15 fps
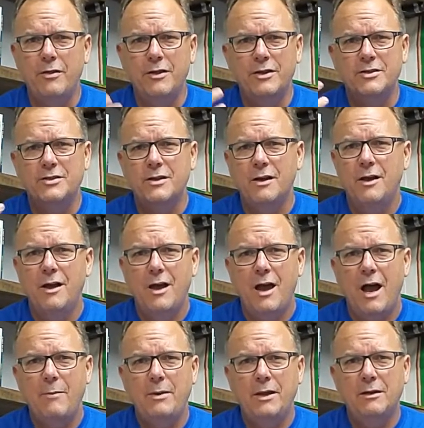this,
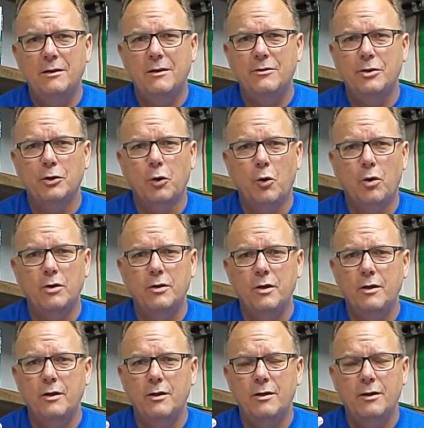I mean, the Lord
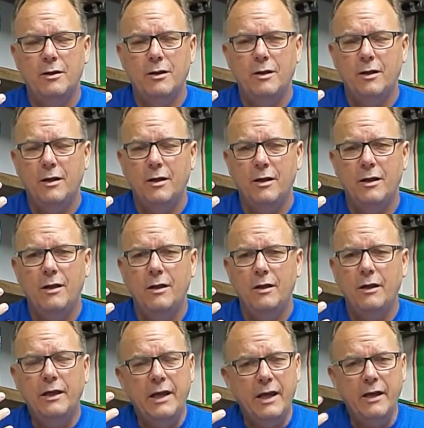
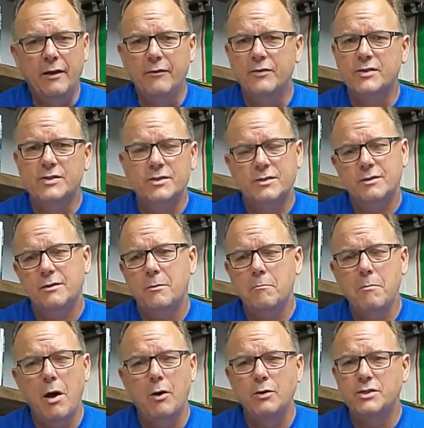gives
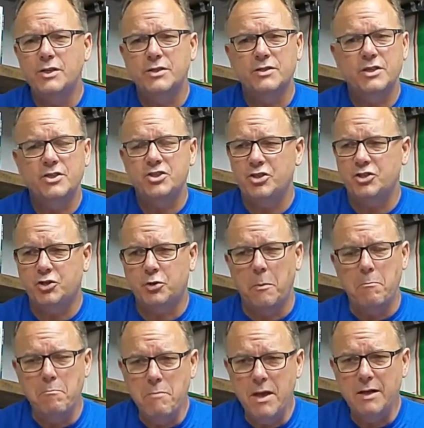Moses this just
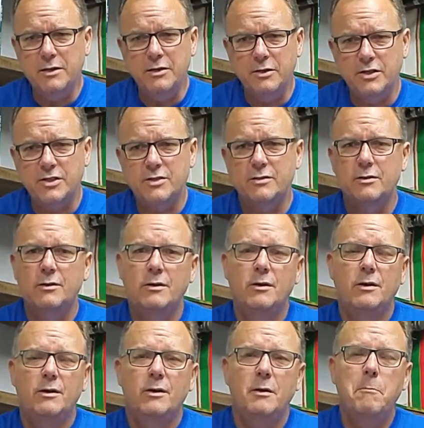tremendous
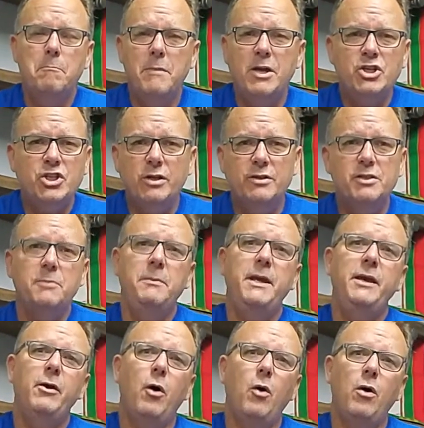mission to
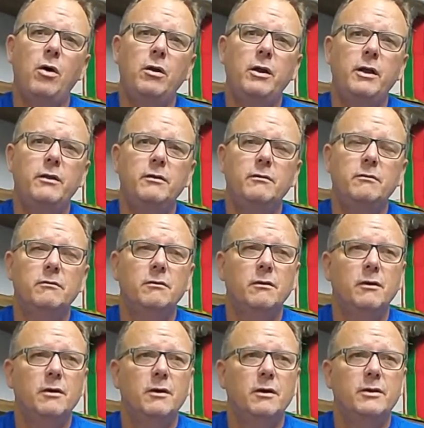be on and
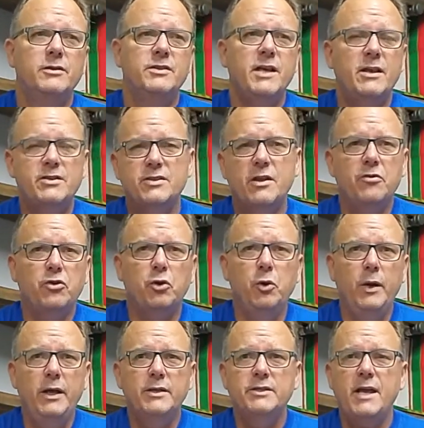says that through
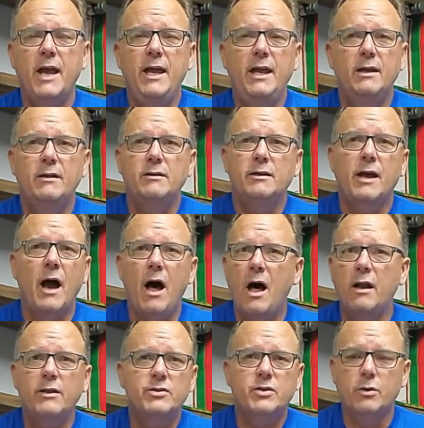his hand,
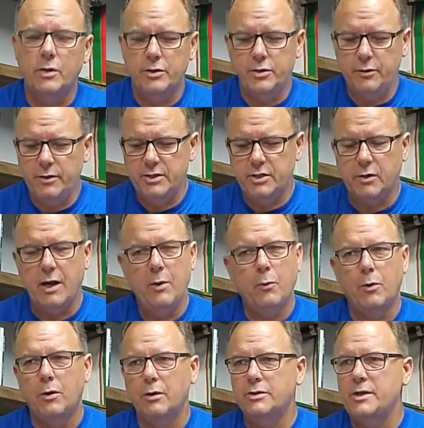God is going to do these great
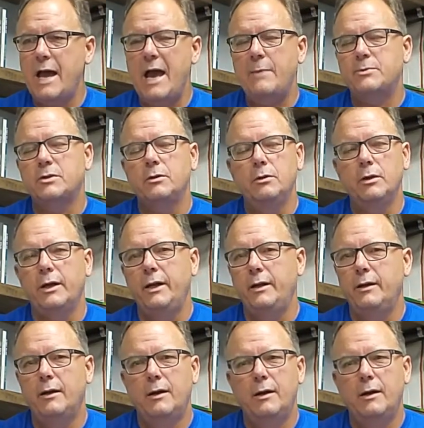works. Absolutely,